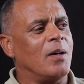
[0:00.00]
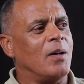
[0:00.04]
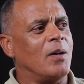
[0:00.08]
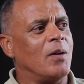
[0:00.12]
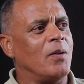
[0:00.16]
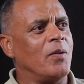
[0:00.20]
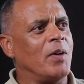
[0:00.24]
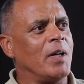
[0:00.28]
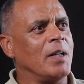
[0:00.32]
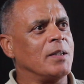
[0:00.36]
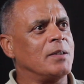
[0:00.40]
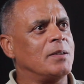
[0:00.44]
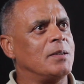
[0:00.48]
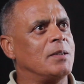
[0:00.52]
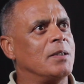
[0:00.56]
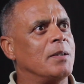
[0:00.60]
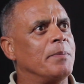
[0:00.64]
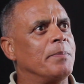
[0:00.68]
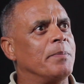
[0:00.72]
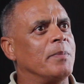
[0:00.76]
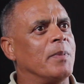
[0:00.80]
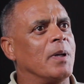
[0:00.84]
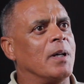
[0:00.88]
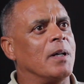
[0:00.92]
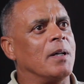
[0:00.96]
All right,
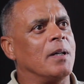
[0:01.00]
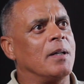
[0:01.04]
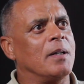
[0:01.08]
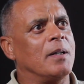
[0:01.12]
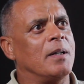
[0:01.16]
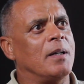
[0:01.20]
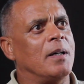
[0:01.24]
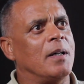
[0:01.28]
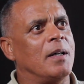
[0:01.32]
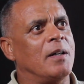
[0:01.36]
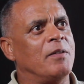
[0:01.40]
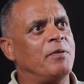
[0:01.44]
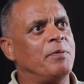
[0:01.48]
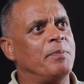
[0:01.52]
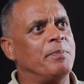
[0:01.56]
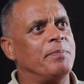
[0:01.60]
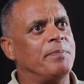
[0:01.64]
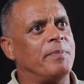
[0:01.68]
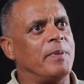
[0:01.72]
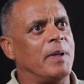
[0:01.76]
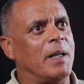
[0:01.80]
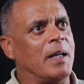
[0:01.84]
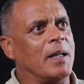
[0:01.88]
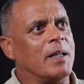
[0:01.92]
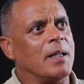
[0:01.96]
Sim.
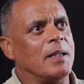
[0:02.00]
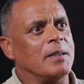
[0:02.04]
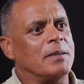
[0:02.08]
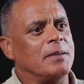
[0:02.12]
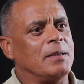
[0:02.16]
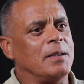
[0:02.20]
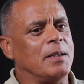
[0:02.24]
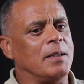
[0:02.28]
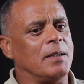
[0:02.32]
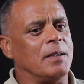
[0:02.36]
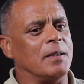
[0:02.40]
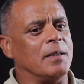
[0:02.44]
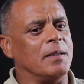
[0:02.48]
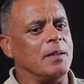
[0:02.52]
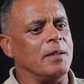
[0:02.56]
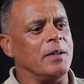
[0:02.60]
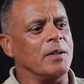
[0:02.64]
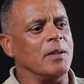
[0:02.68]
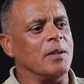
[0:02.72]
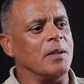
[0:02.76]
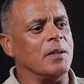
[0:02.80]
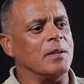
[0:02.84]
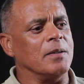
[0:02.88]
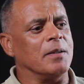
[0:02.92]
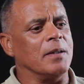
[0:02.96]
Like I said
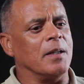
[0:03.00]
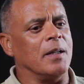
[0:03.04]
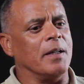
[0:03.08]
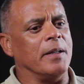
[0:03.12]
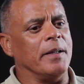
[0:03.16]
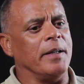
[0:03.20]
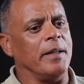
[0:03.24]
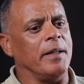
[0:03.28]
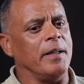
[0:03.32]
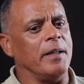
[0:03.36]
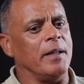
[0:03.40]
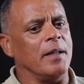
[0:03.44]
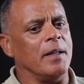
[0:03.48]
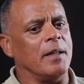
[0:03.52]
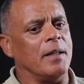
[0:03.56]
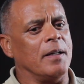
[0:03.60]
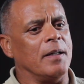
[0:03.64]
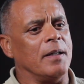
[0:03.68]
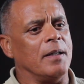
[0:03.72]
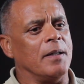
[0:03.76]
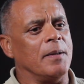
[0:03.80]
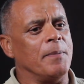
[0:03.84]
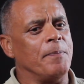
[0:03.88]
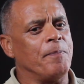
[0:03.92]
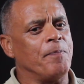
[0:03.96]
earlier on,
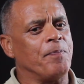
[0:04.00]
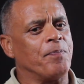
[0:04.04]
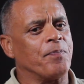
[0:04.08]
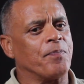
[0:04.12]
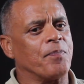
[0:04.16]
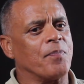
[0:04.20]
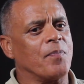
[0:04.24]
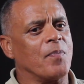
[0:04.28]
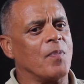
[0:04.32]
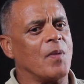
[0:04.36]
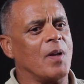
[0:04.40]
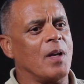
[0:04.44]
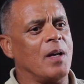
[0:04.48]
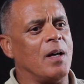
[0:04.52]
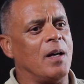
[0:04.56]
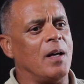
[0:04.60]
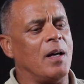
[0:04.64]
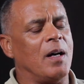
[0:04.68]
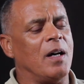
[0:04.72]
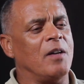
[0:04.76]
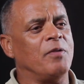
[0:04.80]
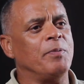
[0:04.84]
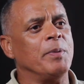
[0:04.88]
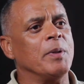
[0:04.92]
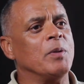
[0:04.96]

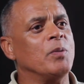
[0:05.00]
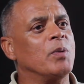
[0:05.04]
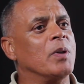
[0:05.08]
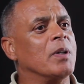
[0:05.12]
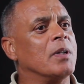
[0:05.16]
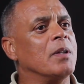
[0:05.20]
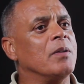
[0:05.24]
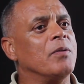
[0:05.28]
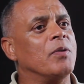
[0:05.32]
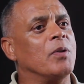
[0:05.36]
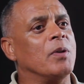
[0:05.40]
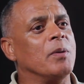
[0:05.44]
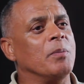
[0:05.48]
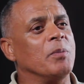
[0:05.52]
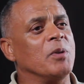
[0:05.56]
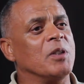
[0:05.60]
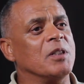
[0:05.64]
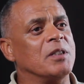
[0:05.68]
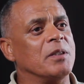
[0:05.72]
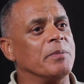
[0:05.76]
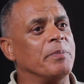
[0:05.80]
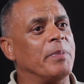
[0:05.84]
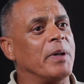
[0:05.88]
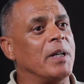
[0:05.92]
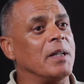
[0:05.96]
I've been working for the
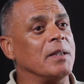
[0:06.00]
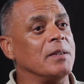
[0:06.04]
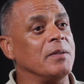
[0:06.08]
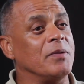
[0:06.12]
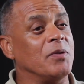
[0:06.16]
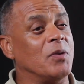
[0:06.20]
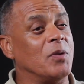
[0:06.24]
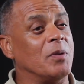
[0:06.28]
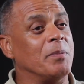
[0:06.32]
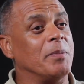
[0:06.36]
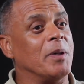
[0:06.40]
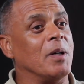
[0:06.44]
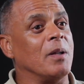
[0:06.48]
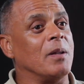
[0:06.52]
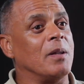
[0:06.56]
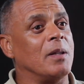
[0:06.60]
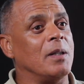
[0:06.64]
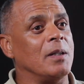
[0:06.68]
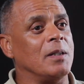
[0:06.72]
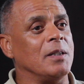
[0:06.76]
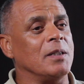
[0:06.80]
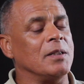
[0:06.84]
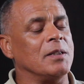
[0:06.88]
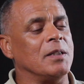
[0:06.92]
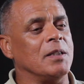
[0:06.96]
municipality for about
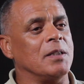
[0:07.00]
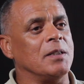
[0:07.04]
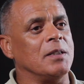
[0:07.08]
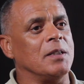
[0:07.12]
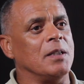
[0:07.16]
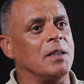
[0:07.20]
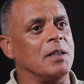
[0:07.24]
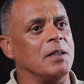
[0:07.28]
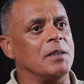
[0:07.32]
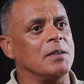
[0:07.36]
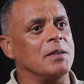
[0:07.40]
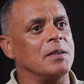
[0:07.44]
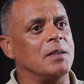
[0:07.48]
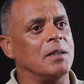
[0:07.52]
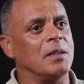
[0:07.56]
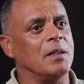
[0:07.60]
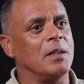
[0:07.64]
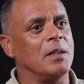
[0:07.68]
36 years,